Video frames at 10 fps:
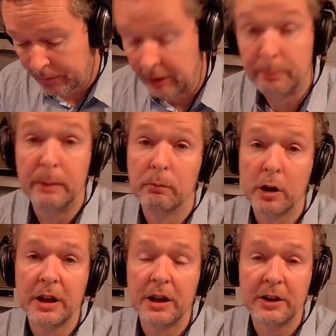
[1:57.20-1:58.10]
have been
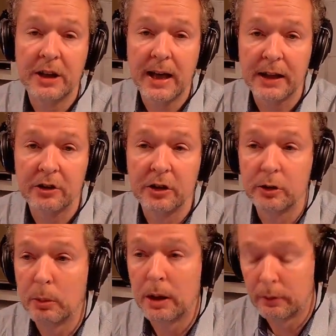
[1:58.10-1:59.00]
rocket attacks
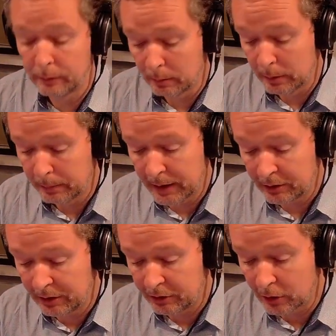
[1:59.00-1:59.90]
as well from
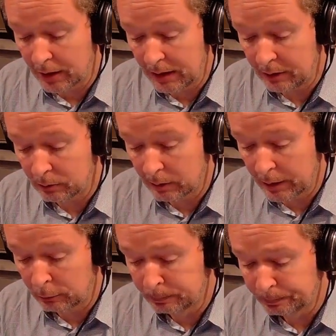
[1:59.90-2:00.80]
Hamas inside
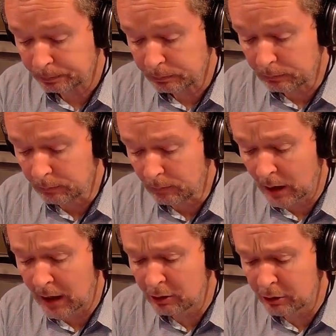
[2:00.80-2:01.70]
Israel.
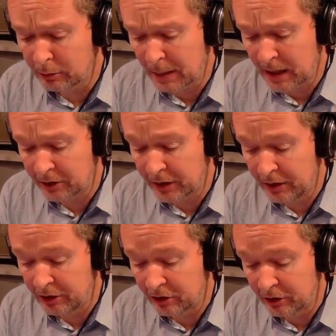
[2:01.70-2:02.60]
Hundreds of
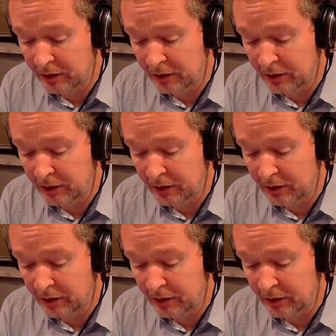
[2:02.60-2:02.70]
Palestinians